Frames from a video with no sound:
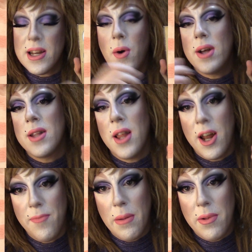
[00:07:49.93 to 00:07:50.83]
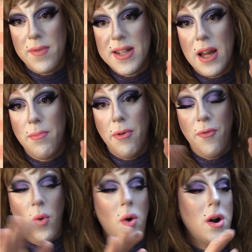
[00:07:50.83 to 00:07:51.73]
Now, as a lot of people have said
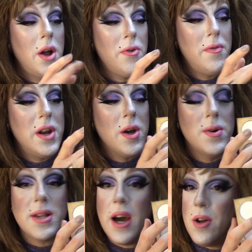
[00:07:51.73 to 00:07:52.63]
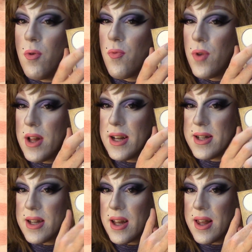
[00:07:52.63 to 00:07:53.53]
before in other videos, I don't really
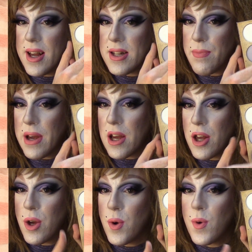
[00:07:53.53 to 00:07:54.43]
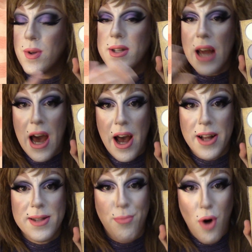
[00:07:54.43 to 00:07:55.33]
see these being used
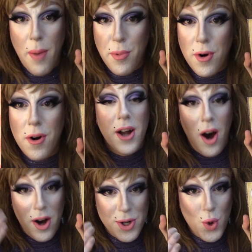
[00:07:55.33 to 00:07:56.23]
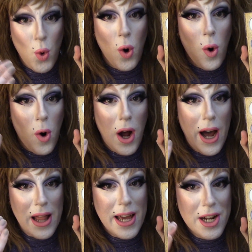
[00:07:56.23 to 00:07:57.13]
as proper contour or
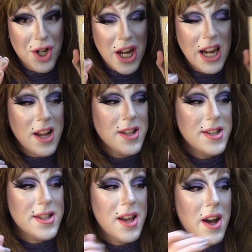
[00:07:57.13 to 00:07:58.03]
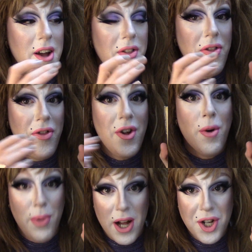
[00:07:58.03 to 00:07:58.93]
highlight shades. They're
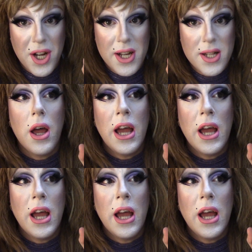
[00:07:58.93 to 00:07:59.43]
blushes.